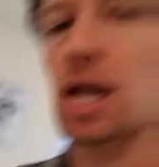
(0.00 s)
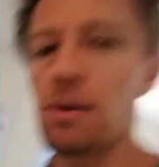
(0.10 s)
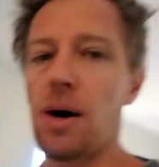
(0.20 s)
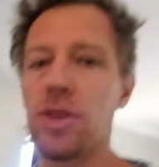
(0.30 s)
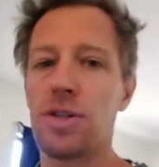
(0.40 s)
them
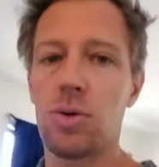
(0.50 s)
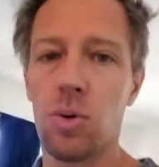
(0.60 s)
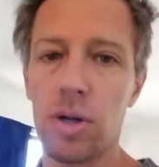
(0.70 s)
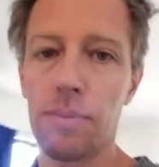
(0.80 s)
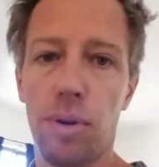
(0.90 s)
on the
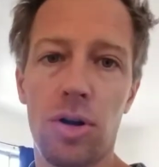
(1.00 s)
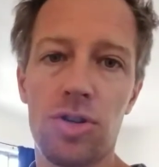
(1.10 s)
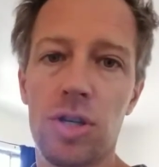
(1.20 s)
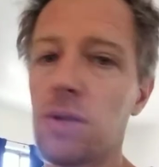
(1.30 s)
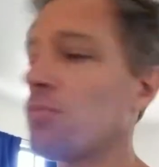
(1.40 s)
tour in
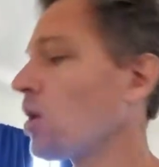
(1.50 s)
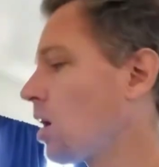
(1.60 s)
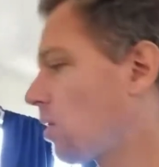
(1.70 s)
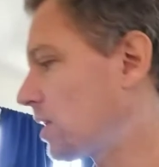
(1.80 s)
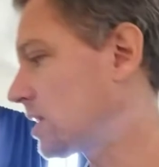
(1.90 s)
person,
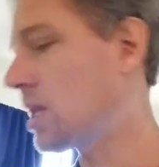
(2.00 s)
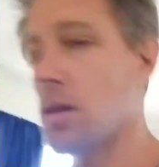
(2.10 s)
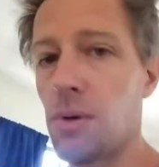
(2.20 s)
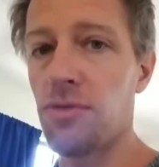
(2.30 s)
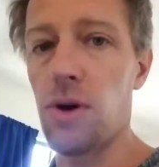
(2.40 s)
or I send
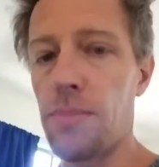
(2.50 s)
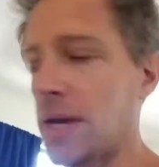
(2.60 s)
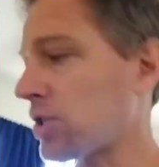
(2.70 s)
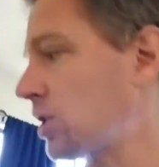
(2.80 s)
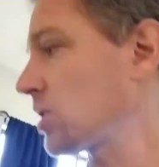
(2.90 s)
them a picture